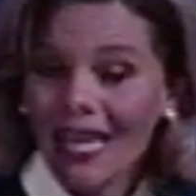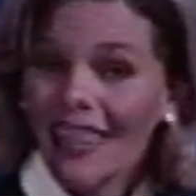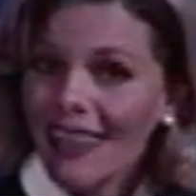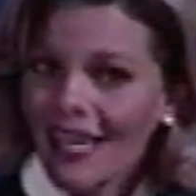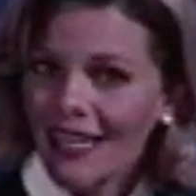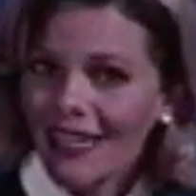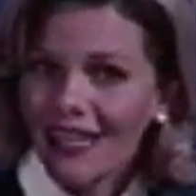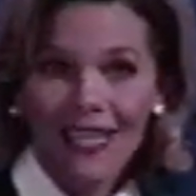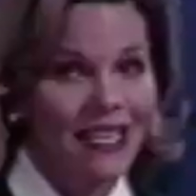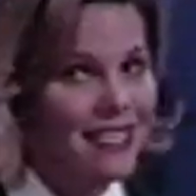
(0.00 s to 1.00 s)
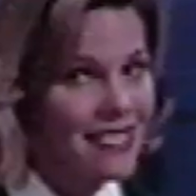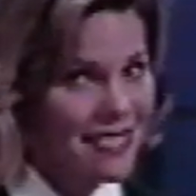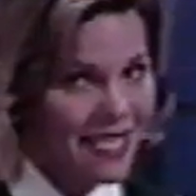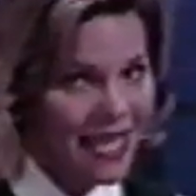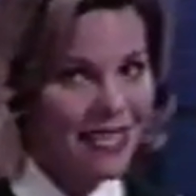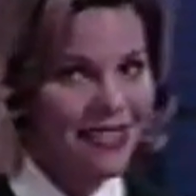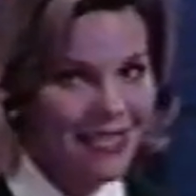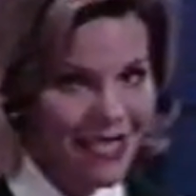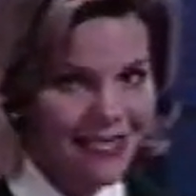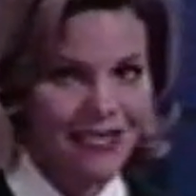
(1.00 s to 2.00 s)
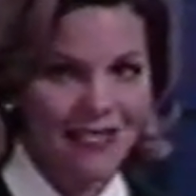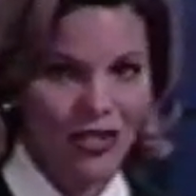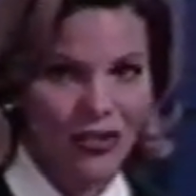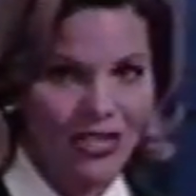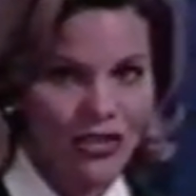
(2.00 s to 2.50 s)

then it is not necessary